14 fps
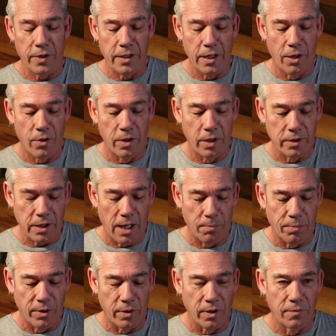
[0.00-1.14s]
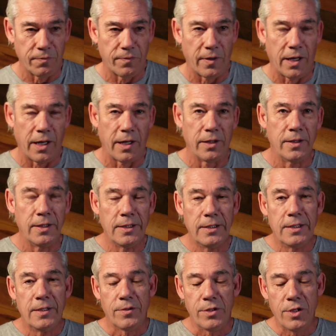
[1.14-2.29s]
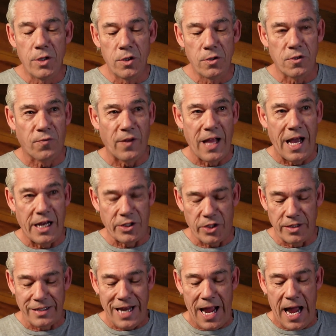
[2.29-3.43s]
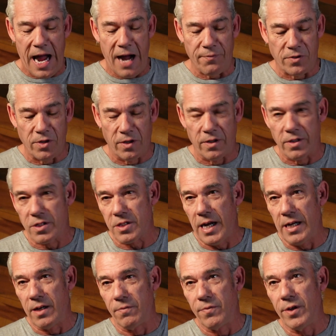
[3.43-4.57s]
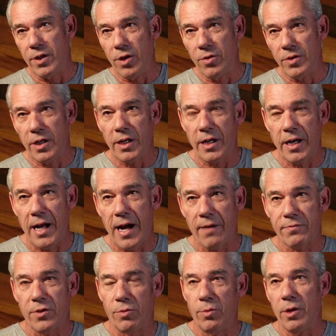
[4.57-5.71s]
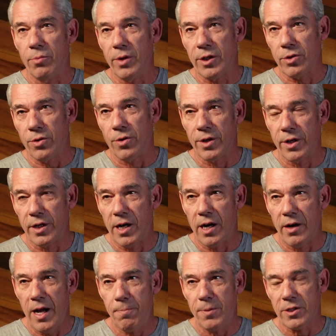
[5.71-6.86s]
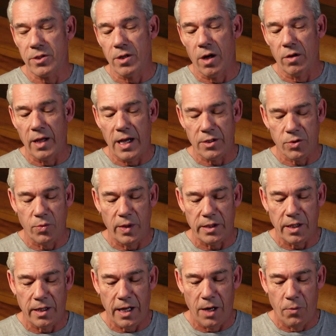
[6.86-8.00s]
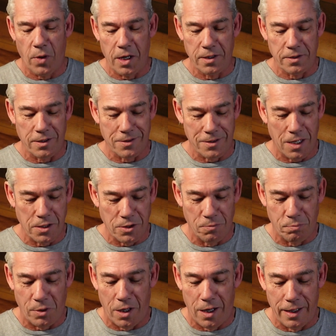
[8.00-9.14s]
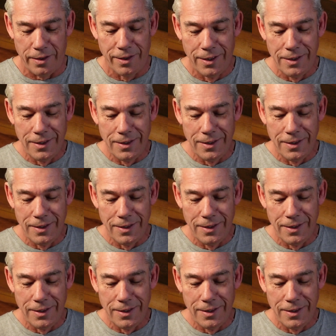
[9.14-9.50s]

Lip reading: And there were a couple of news flashes after the State of the Union and after we recorded our episode last week that I wanted to touch upon.